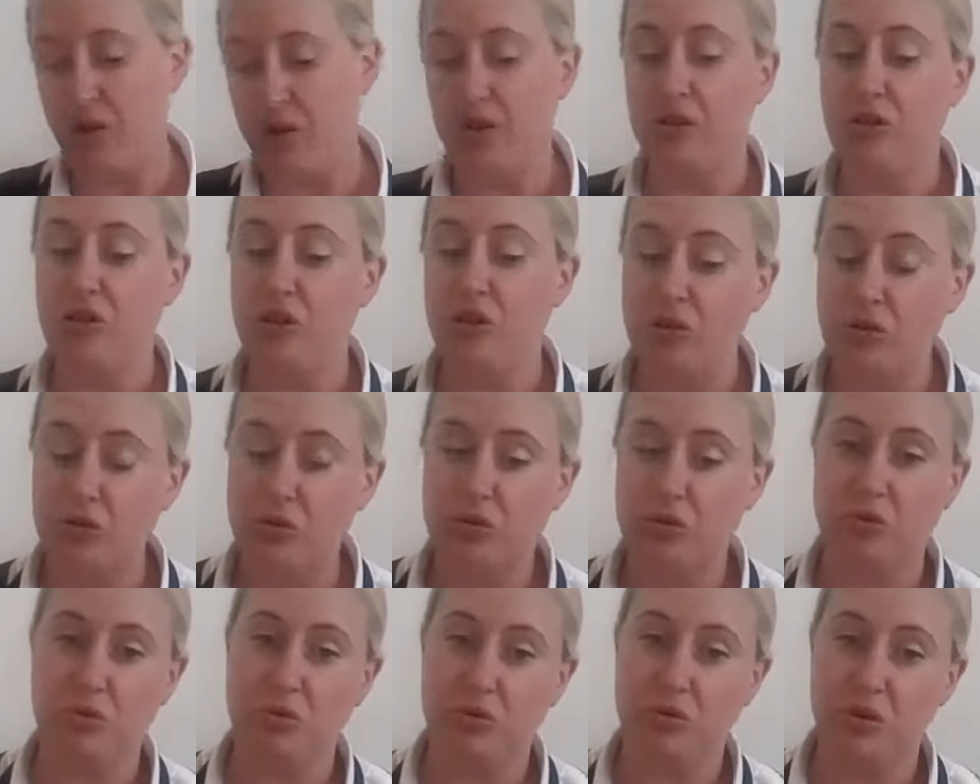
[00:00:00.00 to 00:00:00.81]
quite an
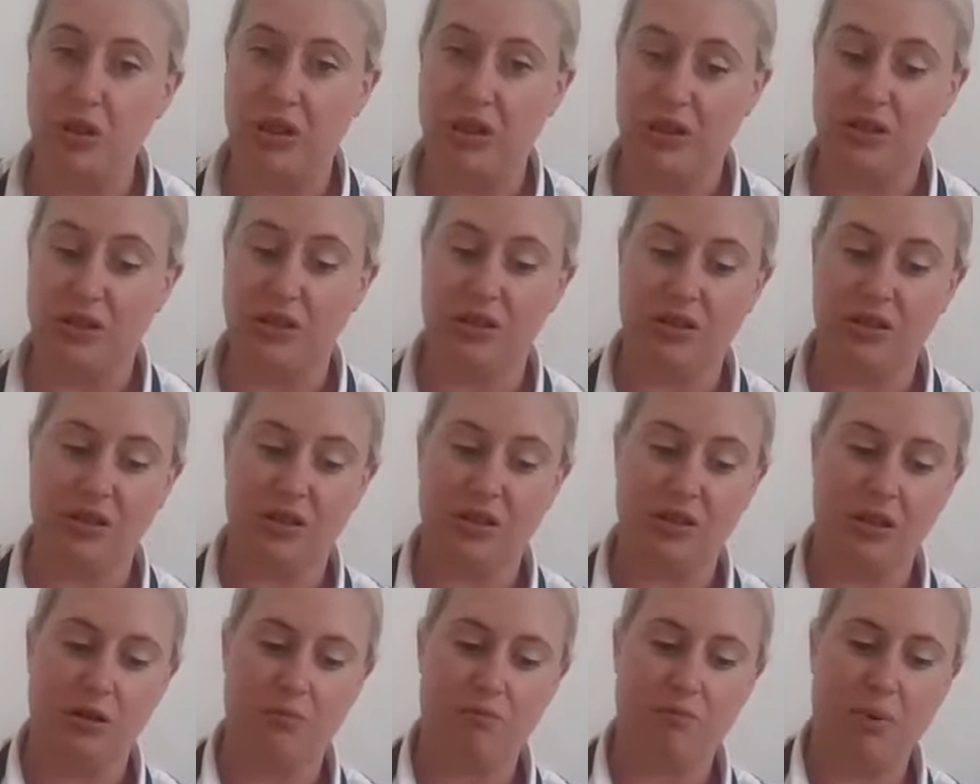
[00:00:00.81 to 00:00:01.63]
unusual cheese because
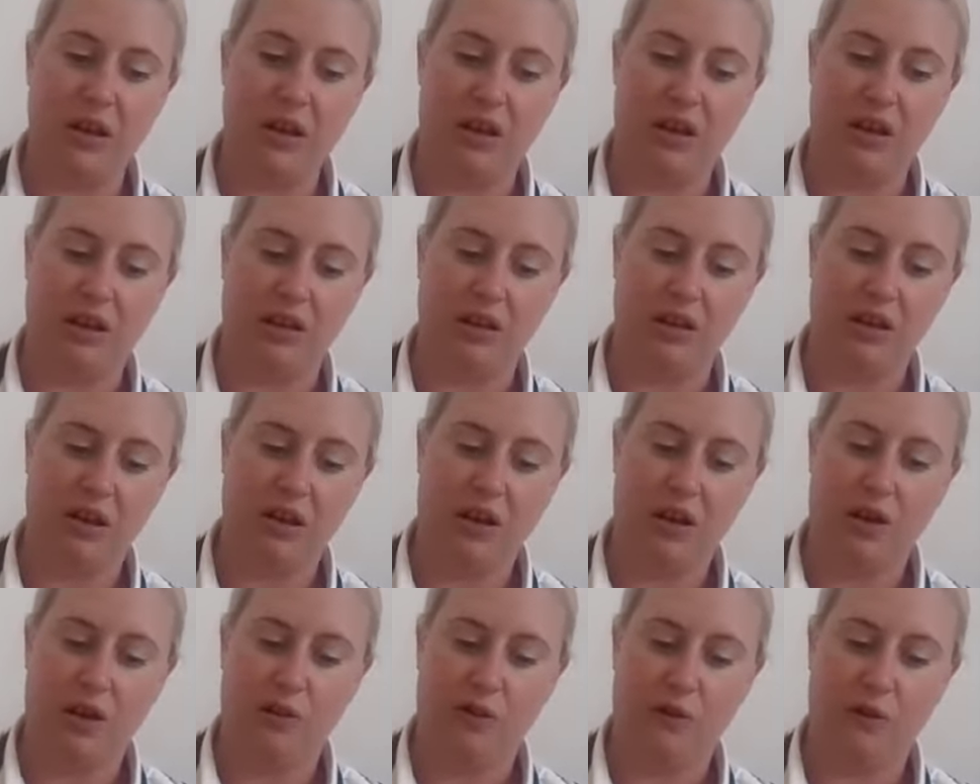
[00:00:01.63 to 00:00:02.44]
it's so big
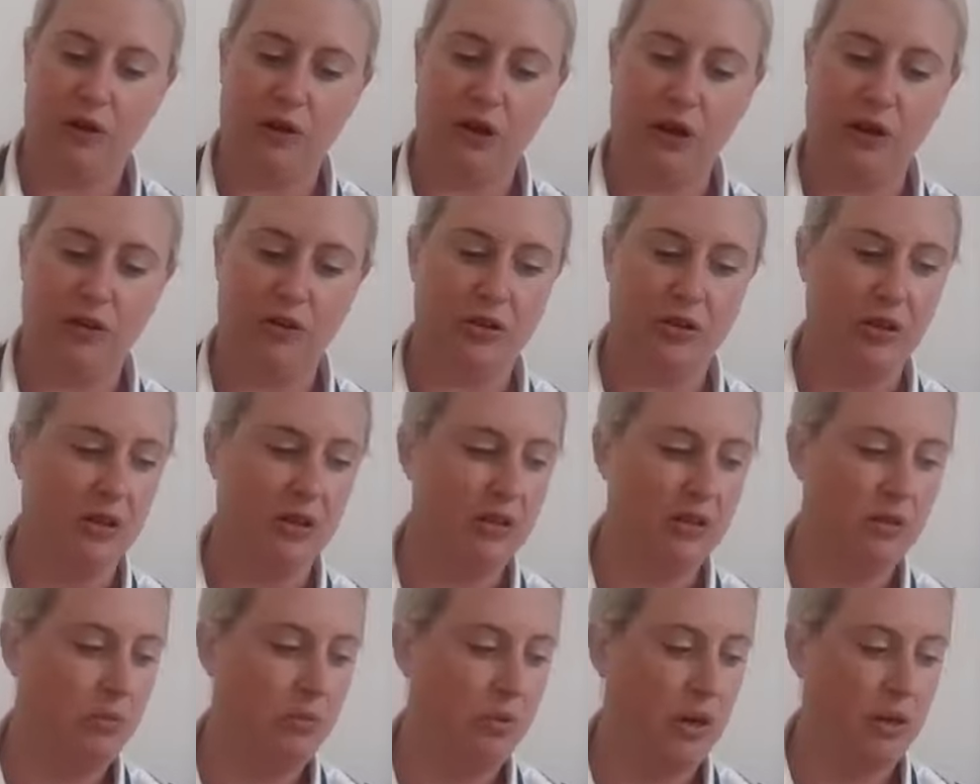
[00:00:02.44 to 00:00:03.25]
for a goat
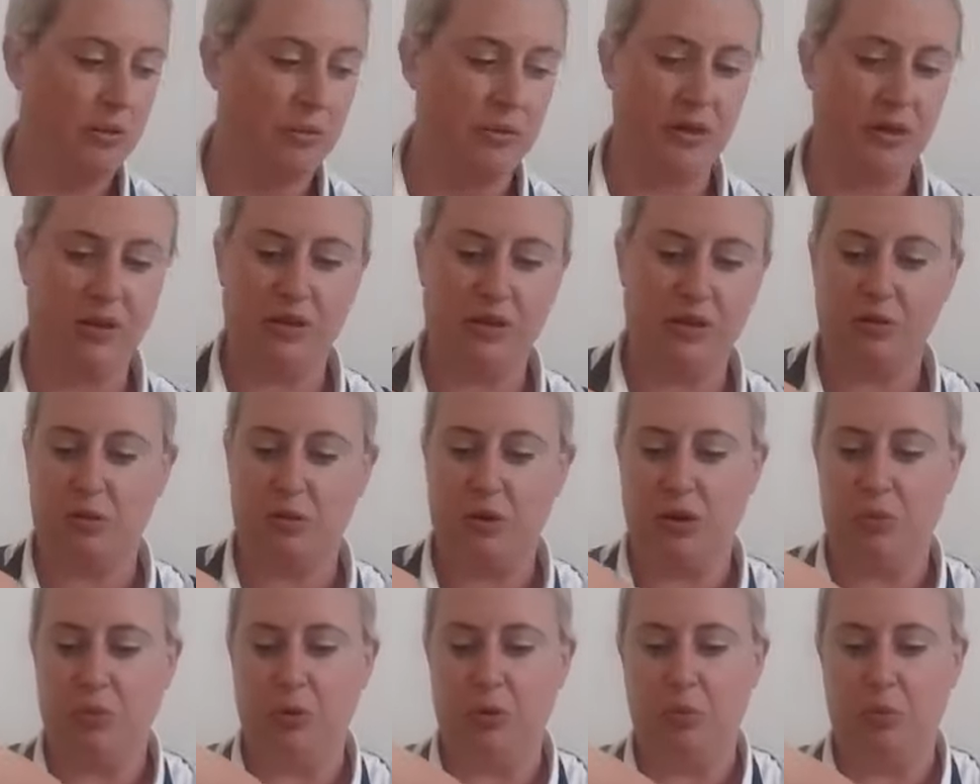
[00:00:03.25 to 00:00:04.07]
cheese, and perhaps this is
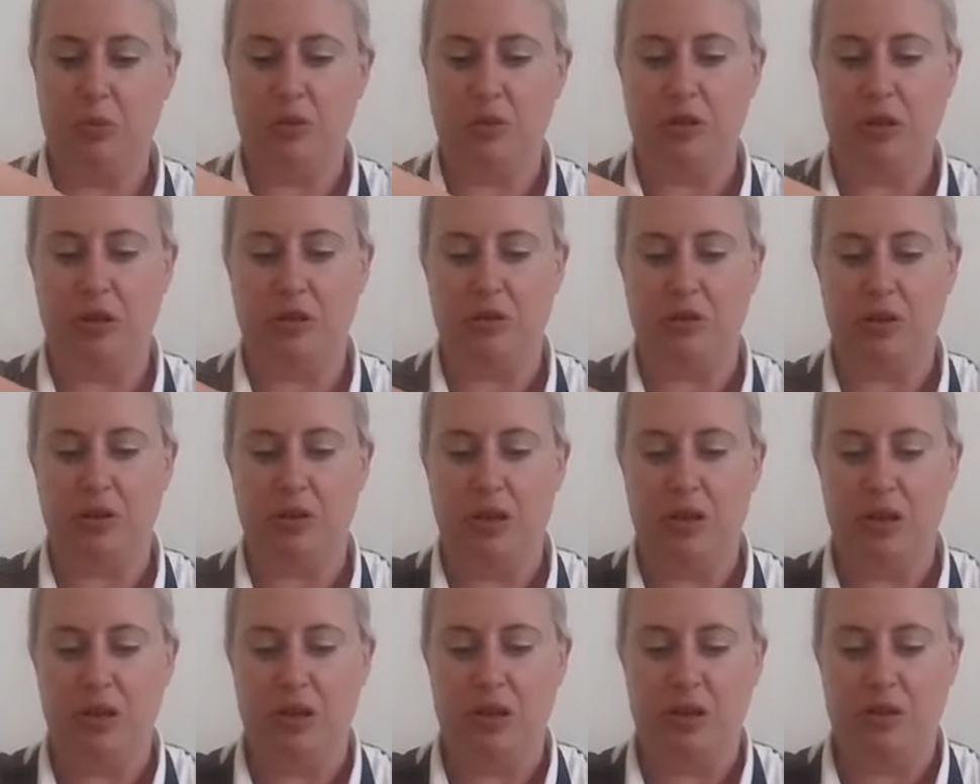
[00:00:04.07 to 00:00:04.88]
why people don't
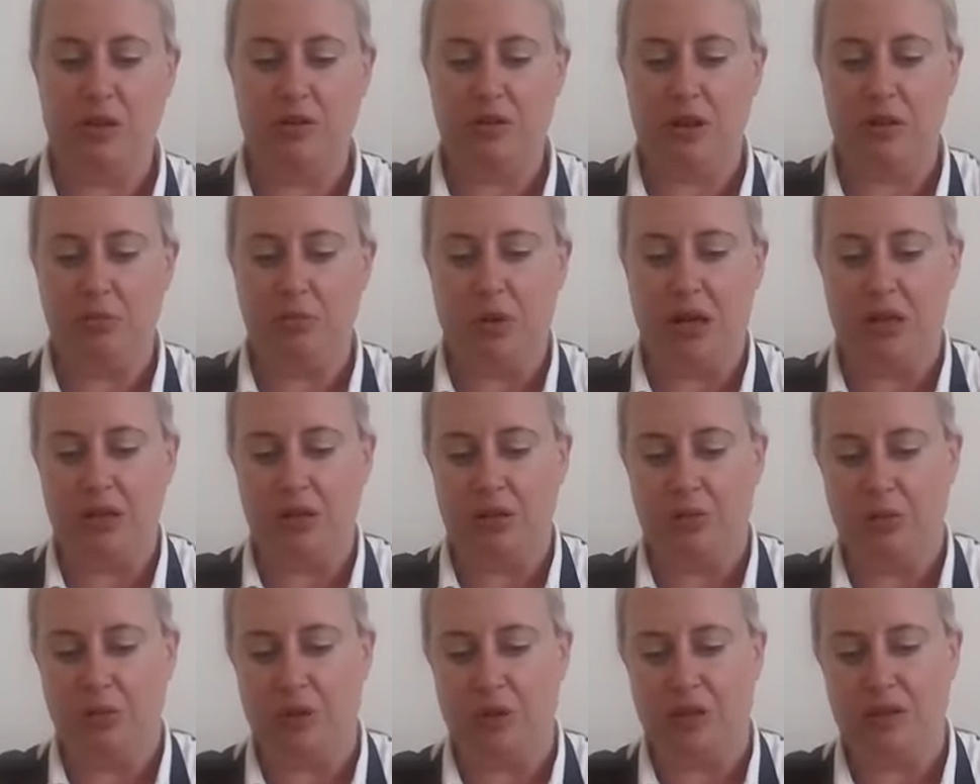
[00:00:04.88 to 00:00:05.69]
don't
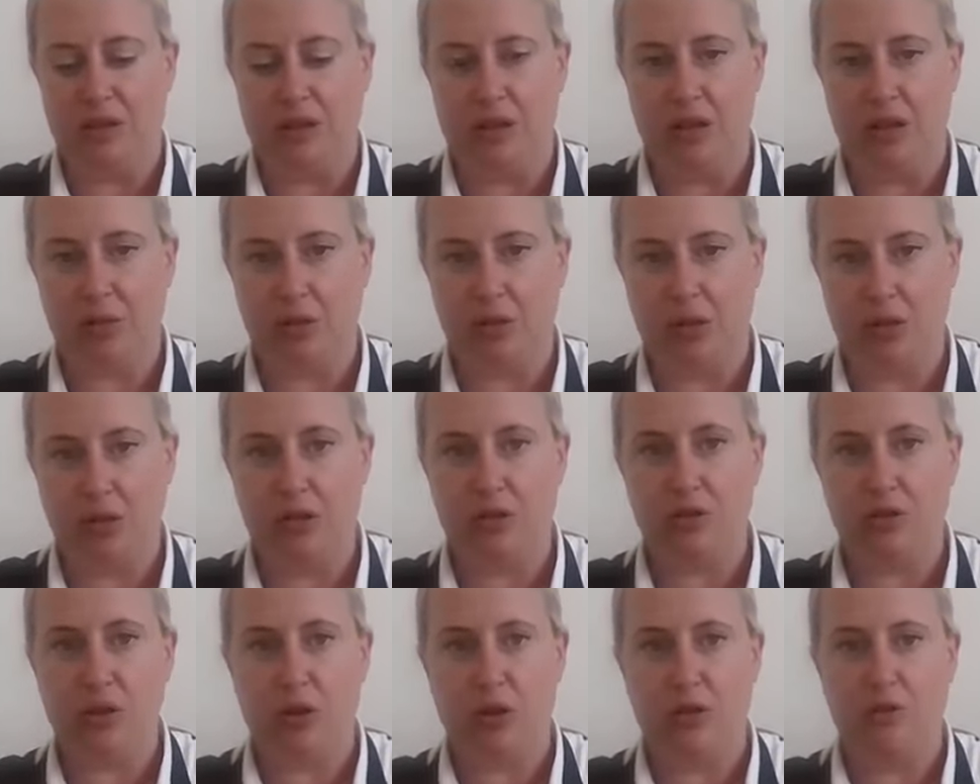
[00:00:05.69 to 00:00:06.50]
make them this size. I'm going
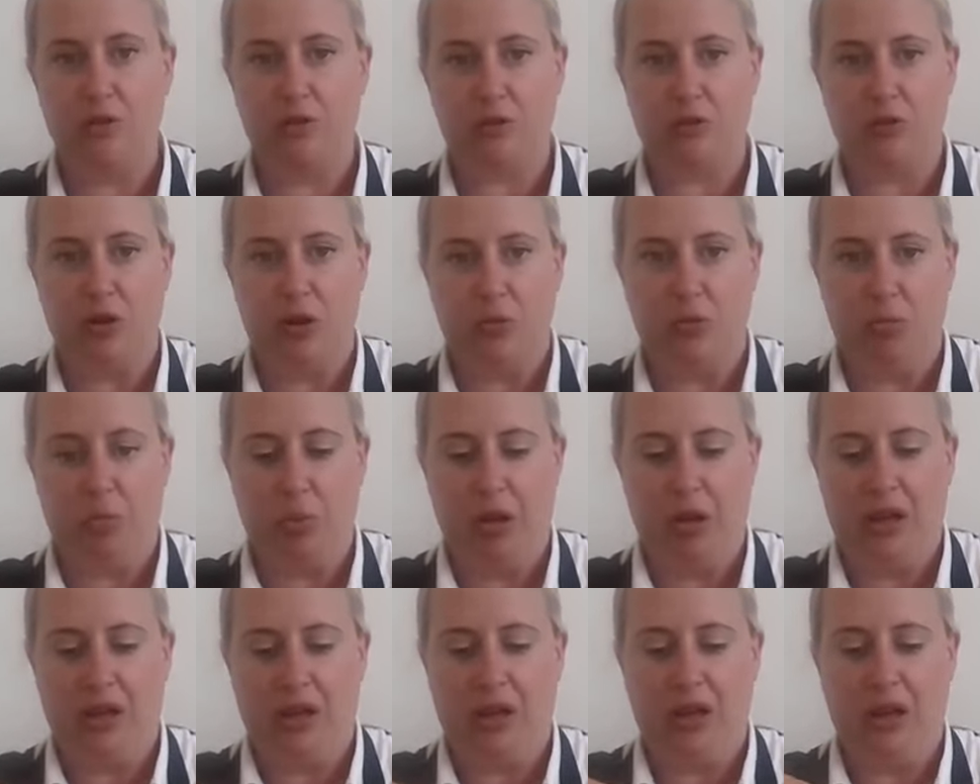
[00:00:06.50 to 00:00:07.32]
to try to try and
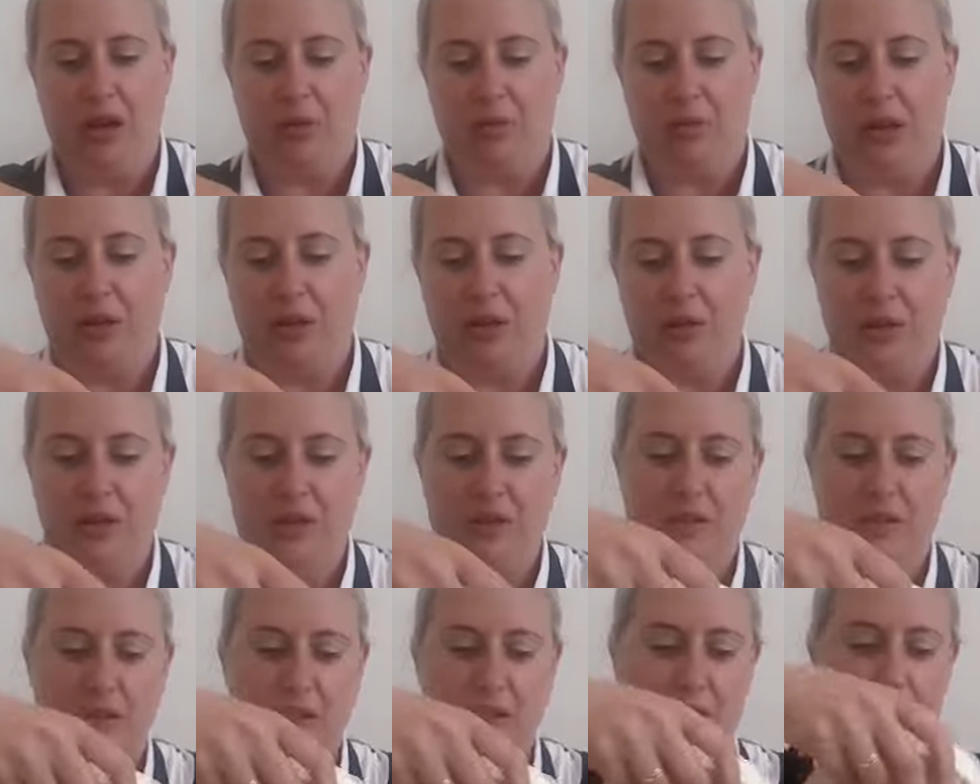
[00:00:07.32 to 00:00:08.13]
pick it up now, and
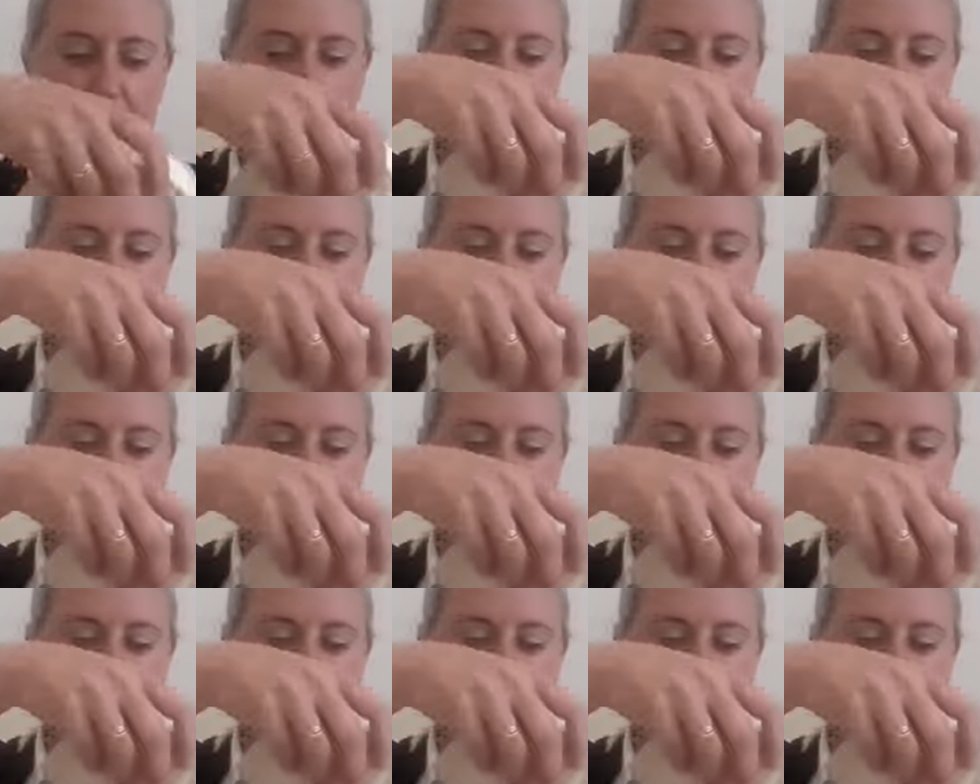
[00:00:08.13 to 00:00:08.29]
it's